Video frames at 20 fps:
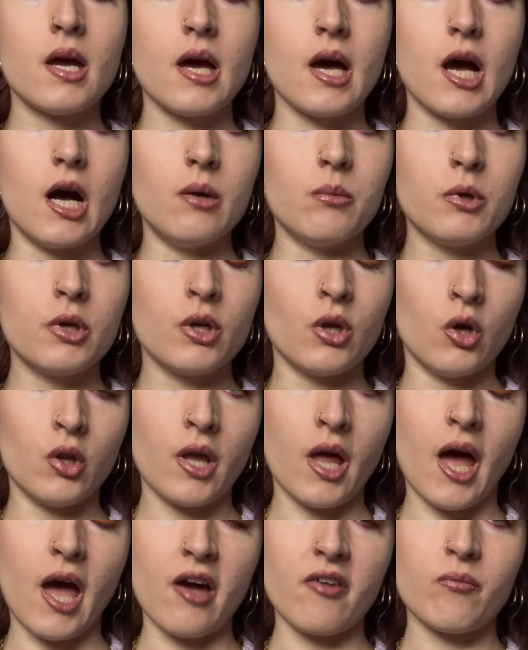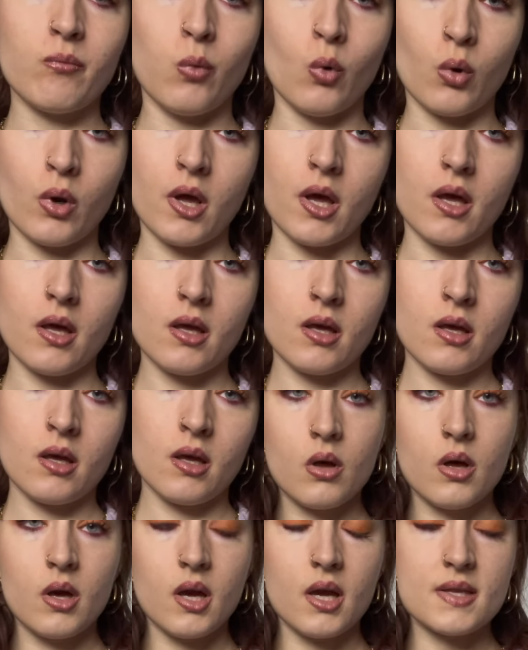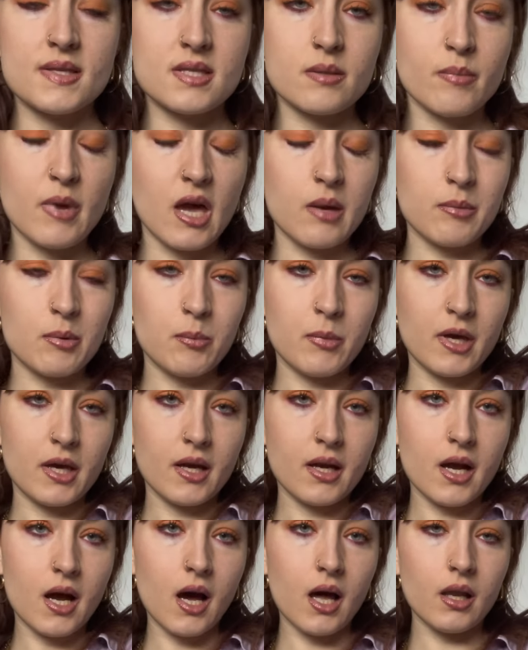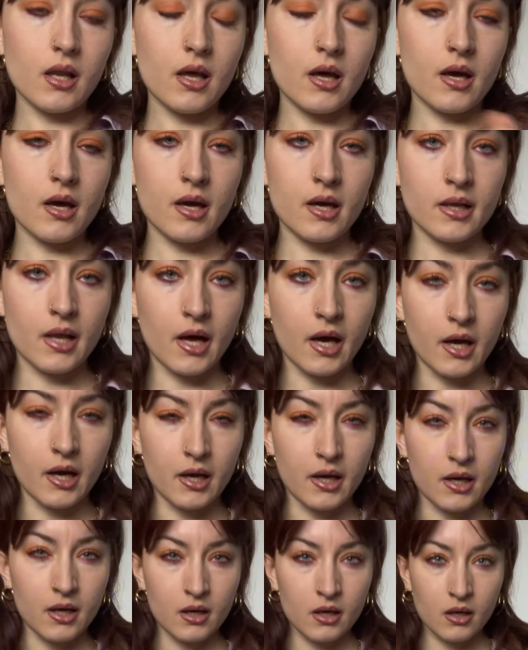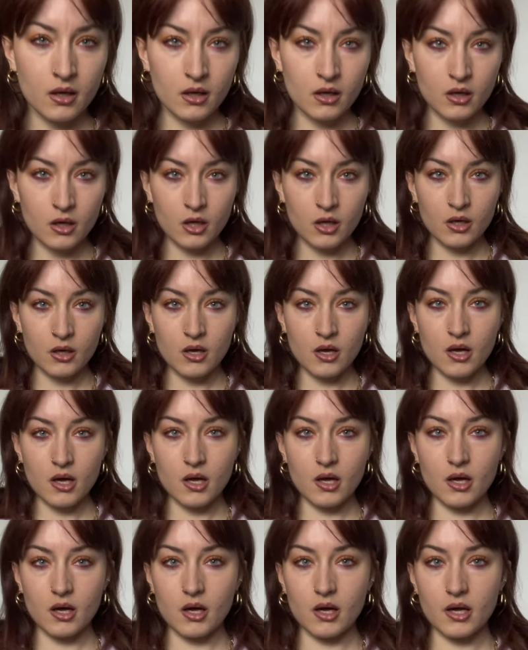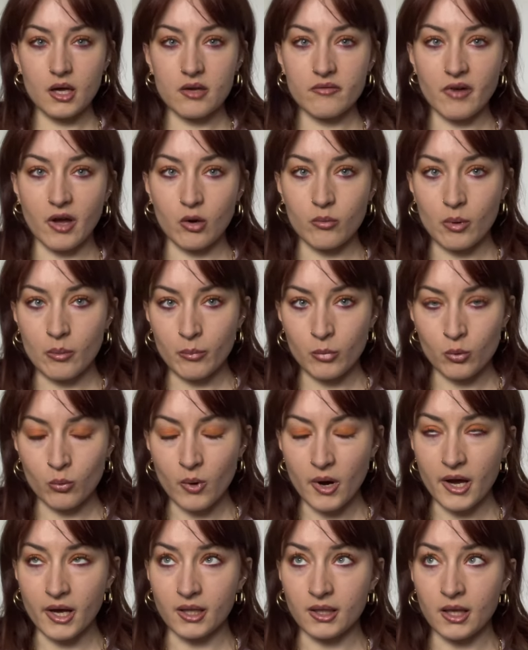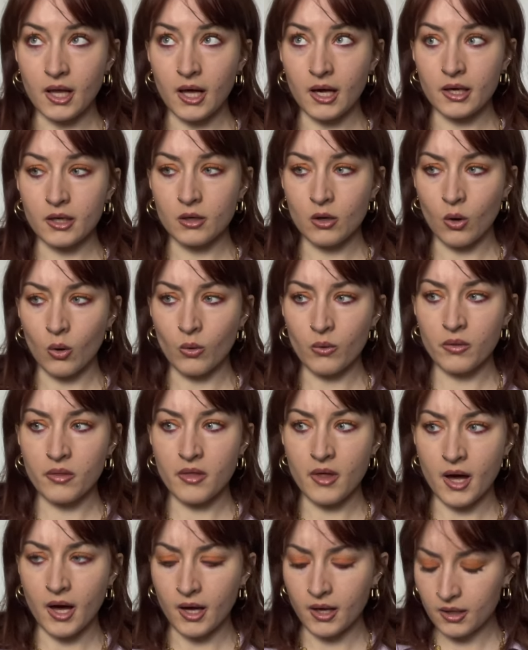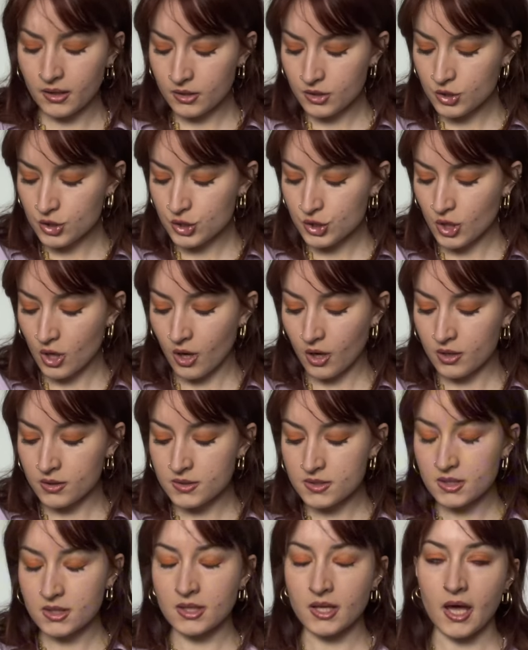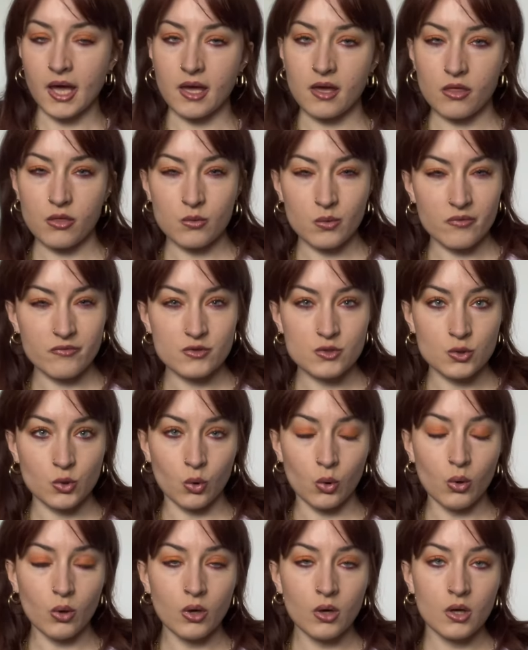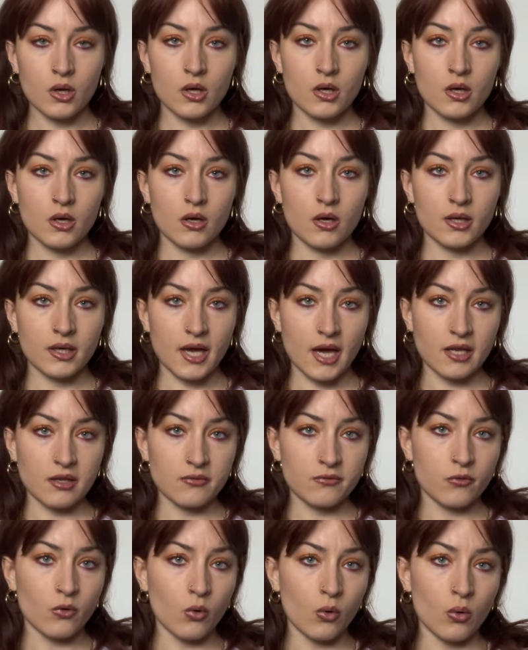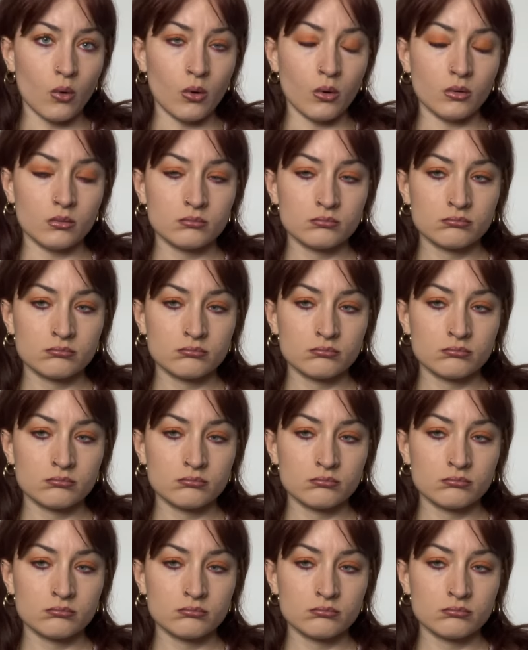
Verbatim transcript: I would not have bought it it's a baby pink color and I if I remember well I got that shirt in a thrift store again for